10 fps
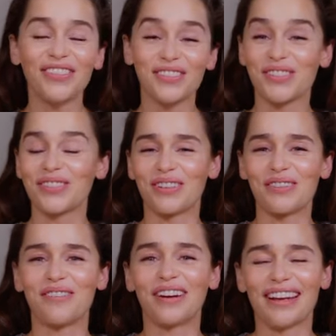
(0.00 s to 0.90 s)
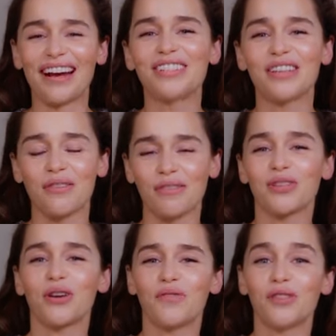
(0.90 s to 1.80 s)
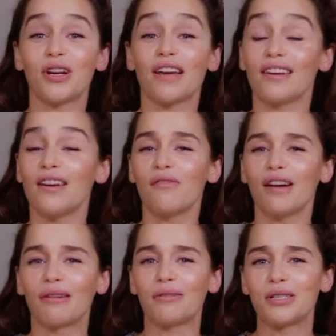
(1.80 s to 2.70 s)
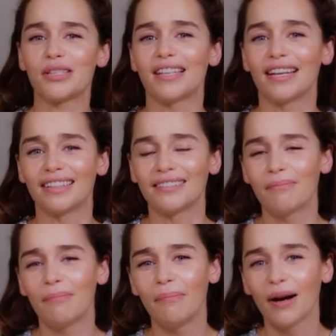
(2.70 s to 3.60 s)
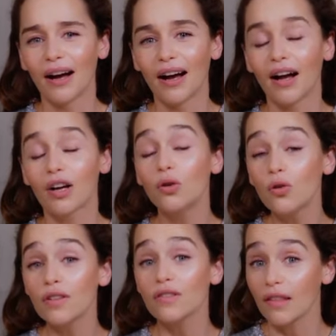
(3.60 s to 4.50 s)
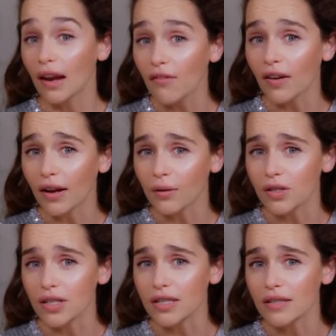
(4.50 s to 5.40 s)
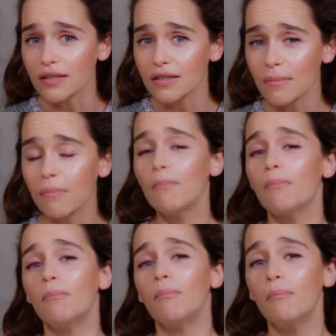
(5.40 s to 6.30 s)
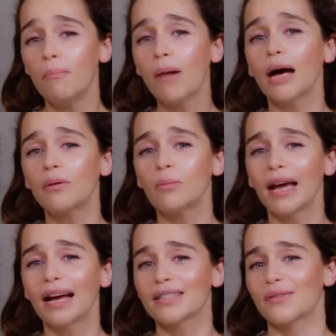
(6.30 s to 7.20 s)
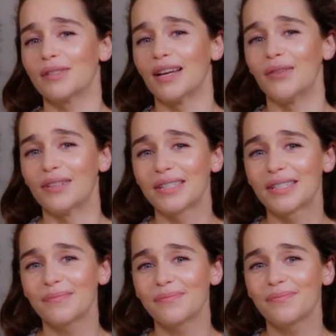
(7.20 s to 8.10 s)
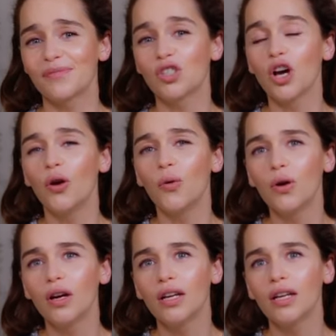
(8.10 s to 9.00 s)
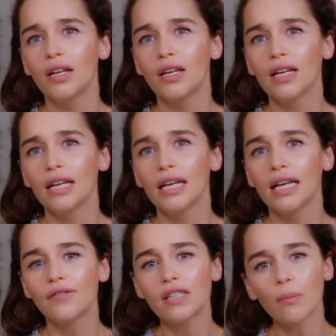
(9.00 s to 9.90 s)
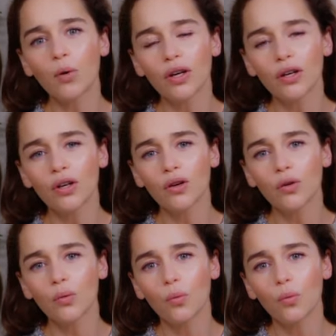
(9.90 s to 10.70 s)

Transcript: Oh, this is really funny. I don't, I don't know if you do like the love languages thing, but according to the love languages, mine would be acts of service. So if someone